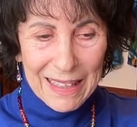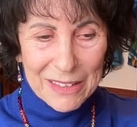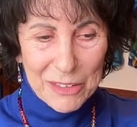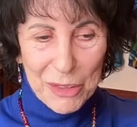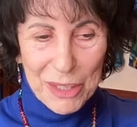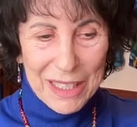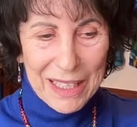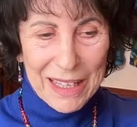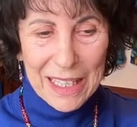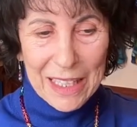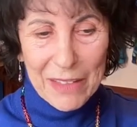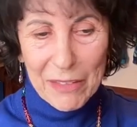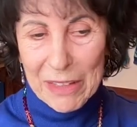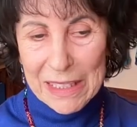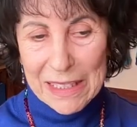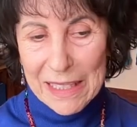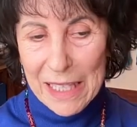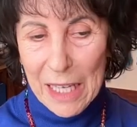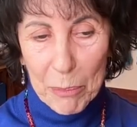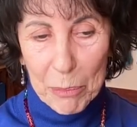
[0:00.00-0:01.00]
Trying to think of an
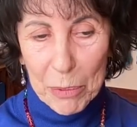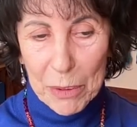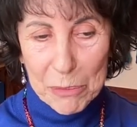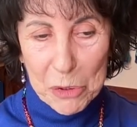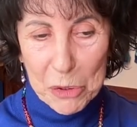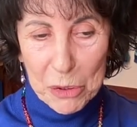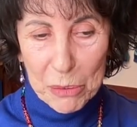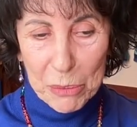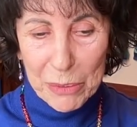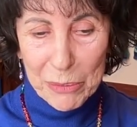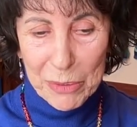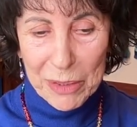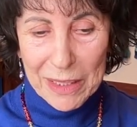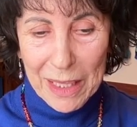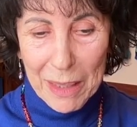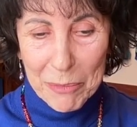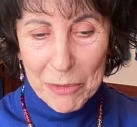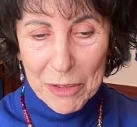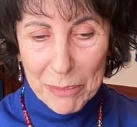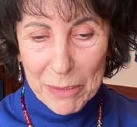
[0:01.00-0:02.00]
example, I'm sure one will
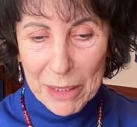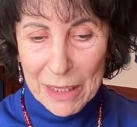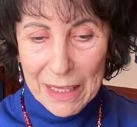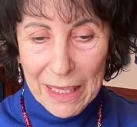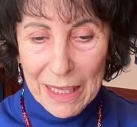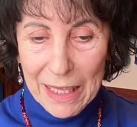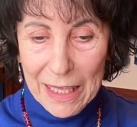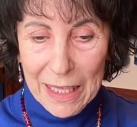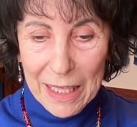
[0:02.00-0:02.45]
come to me.